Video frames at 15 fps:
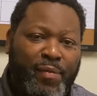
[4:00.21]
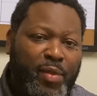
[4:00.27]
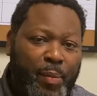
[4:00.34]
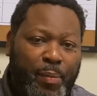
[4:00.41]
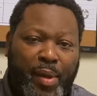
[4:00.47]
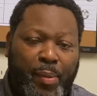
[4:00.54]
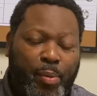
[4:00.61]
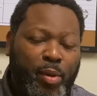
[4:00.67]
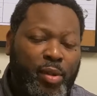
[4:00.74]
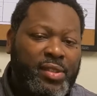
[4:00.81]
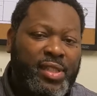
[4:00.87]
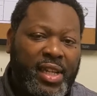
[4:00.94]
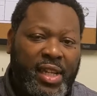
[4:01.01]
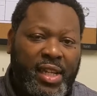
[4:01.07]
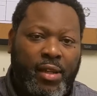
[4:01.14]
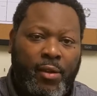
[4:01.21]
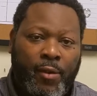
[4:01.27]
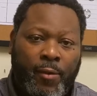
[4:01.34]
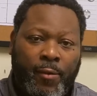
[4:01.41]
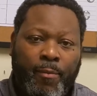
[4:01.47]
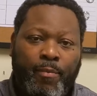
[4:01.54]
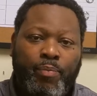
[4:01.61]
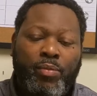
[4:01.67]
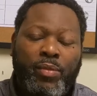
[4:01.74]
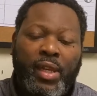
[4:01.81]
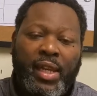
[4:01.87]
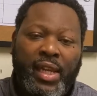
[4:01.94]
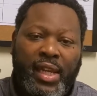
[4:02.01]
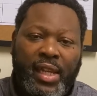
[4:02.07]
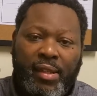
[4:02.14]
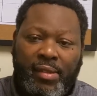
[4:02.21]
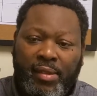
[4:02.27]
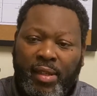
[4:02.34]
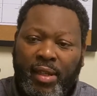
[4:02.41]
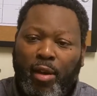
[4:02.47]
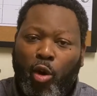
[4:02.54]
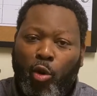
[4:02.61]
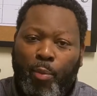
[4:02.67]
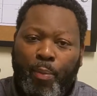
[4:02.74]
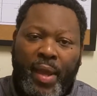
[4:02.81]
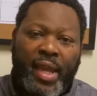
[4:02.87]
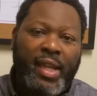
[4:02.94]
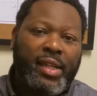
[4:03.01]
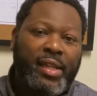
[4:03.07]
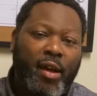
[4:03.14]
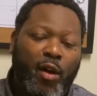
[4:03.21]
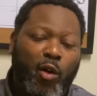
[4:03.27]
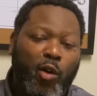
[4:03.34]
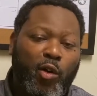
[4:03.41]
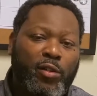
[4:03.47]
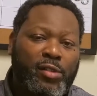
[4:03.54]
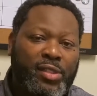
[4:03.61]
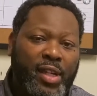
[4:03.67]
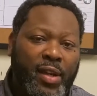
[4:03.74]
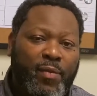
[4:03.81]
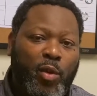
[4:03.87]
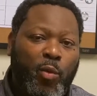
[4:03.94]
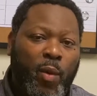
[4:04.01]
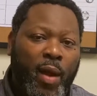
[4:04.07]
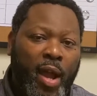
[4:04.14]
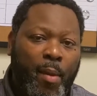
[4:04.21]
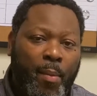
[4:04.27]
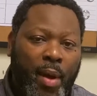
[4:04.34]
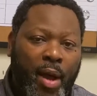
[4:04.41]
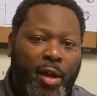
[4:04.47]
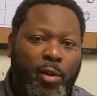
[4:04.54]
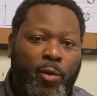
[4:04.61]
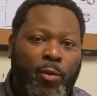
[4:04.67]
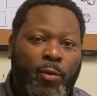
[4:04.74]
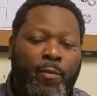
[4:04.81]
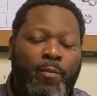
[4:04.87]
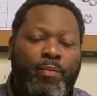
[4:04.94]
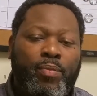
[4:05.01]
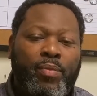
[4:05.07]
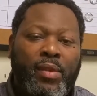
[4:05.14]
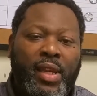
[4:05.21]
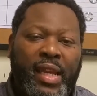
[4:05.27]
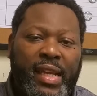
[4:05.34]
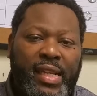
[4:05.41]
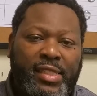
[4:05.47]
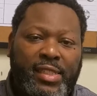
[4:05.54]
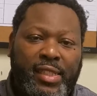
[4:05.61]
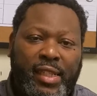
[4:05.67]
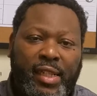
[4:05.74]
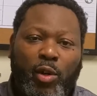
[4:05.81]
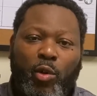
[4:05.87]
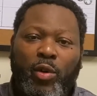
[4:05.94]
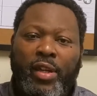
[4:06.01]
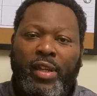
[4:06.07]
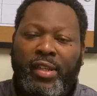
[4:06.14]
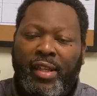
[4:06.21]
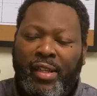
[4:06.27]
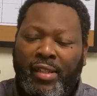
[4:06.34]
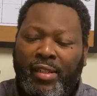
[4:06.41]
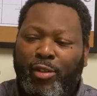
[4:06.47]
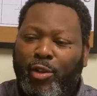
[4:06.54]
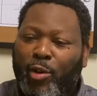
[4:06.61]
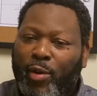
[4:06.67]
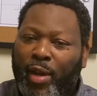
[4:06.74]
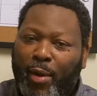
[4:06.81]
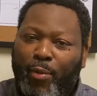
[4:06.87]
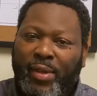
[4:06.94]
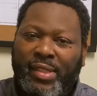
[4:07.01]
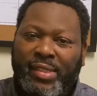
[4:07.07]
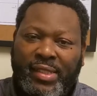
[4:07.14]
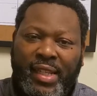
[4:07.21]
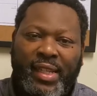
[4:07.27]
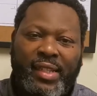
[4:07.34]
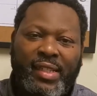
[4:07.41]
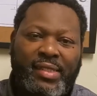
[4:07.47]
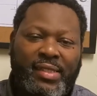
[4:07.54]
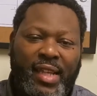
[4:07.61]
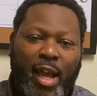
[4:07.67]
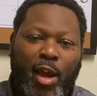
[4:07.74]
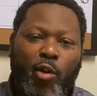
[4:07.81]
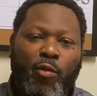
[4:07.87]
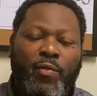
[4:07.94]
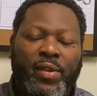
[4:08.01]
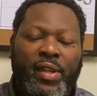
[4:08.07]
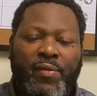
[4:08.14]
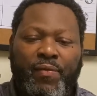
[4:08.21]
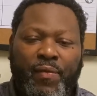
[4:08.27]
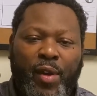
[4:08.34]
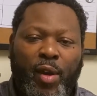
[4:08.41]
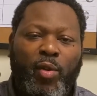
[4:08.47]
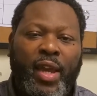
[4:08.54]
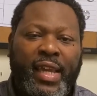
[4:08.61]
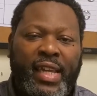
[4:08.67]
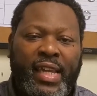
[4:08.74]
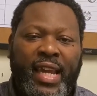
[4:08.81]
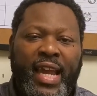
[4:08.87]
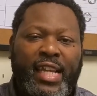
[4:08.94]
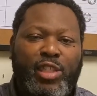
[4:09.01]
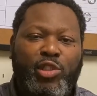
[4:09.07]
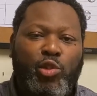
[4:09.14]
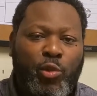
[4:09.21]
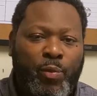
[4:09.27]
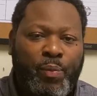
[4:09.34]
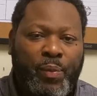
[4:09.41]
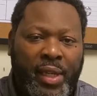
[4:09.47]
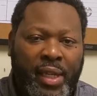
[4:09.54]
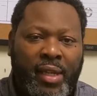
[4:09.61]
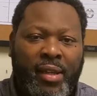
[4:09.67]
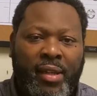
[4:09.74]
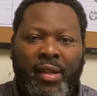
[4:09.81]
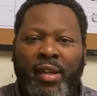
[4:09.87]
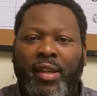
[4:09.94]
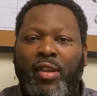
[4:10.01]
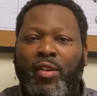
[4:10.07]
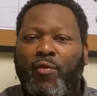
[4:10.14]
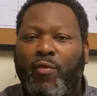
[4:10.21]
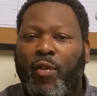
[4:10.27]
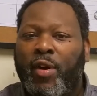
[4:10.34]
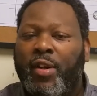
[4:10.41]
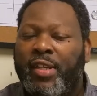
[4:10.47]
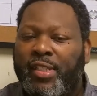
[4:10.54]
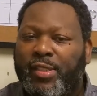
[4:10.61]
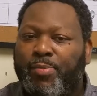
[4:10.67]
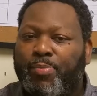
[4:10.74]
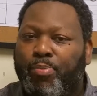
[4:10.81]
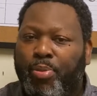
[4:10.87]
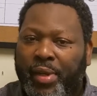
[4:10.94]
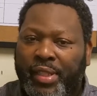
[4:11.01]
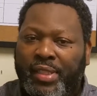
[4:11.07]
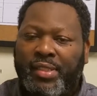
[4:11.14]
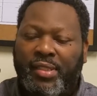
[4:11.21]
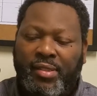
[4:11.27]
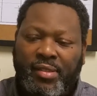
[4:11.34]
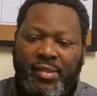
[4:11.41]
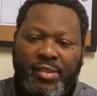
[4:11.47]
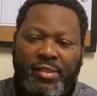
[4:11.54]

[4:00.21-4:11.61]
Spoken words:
people of Tiggio. He obeyed the orders of the Rao Mono until, like we say in the South, it felt like he got too big for his britches.